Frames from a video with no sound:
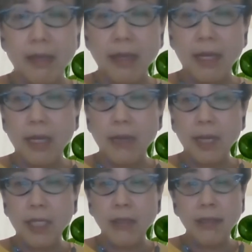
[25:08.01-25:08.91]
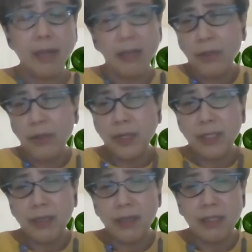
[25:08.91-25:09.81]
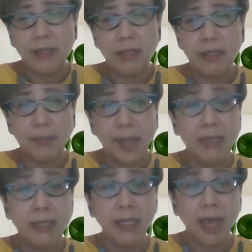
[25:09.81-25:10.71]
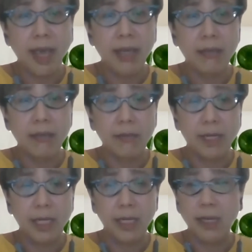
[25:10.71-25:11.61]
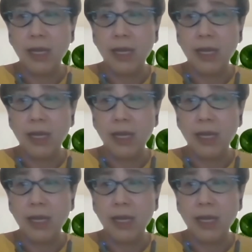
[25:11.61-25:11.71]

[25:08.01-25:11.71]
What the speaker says: And you know, it's a balancing act, really.